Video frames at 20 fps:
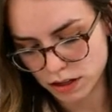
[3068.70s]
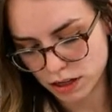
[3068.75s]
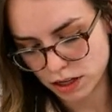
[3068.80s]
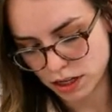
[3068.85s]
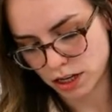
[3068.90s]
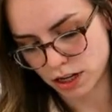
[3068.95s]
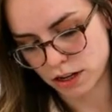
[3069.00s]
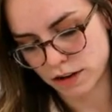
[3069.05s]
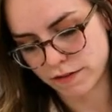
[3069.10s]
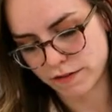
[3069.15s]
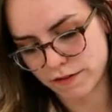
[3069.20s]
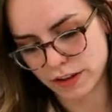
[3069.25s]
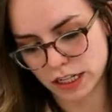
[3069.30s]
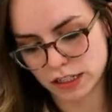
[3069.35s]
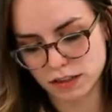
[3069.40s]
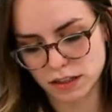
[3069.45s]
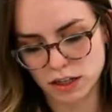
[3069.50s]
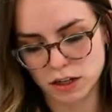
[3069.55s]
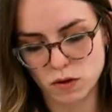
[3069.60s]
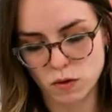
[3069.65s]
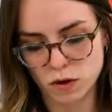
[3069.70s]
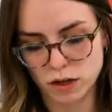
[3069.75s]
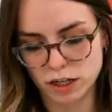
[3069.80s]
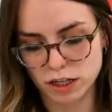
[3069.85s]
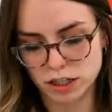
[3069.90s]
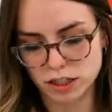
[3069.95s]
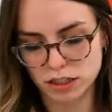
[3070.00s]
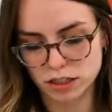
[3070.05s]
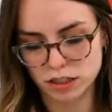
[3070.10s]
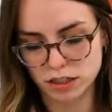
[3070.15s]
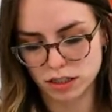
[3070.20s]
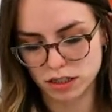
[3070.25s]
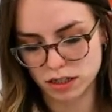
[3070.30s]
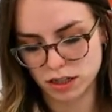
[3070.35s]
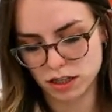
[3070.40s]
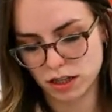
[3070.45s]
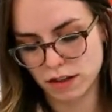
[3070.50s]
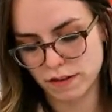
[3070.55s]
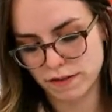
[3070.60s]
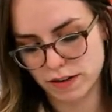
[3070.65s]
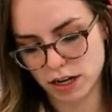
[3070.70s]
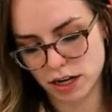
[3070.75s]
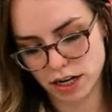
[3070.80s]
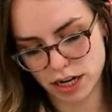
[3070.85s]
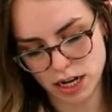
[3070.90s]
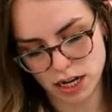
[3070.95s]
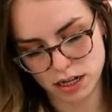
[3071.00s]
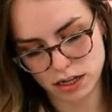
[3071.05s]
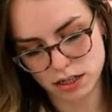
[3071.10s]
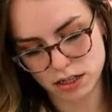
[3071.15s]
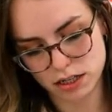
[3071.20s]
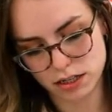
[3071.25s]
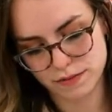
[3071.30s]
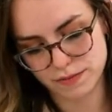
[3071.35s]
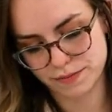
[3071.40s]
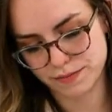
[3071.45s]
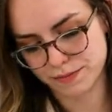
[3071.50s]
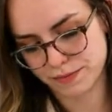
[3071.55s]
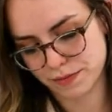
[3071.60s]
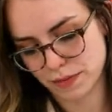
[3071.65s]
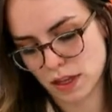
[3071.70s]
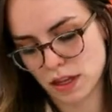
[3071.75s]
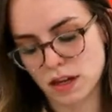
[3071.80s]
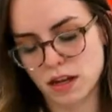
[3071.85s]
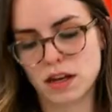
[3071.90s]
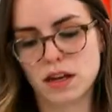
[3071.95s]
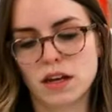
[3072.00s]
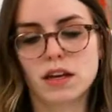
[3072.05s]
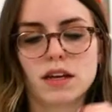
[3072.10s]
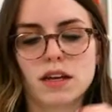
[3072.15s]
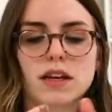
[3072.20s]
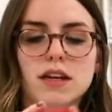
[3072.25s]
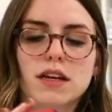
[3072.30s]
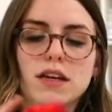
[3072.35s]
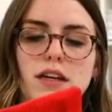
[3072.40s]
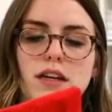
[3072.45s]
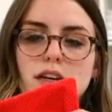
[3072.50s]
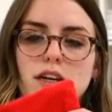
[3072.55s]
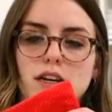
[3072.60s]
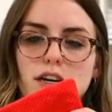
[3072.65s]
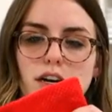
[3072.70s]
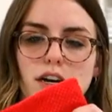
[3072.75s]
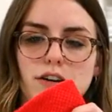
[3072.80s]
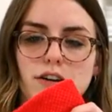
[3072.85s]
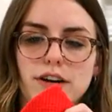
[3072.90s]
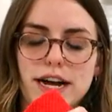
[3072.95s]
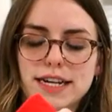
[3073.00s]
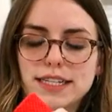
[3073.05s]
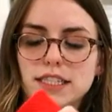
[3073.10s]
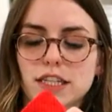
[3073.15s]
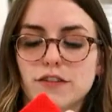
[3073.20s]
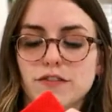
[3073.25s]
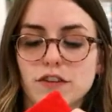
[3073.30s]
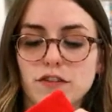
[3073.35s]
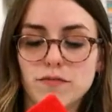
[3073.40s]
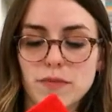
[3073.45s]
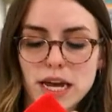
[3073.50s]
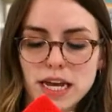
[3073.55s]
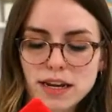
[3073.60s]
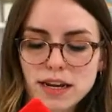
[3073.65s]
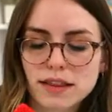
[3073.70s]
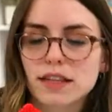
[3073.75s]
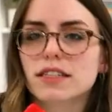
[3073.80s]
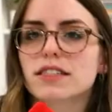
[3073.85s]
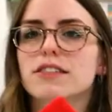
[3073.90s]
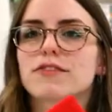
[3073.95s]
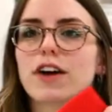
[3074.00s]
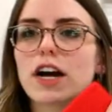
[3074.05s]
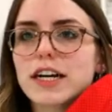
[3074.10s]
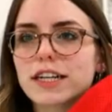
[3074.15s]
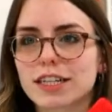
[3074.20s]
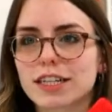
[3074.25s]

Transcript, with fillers: And fix our corners at the very end. All right, so if you've made it this far,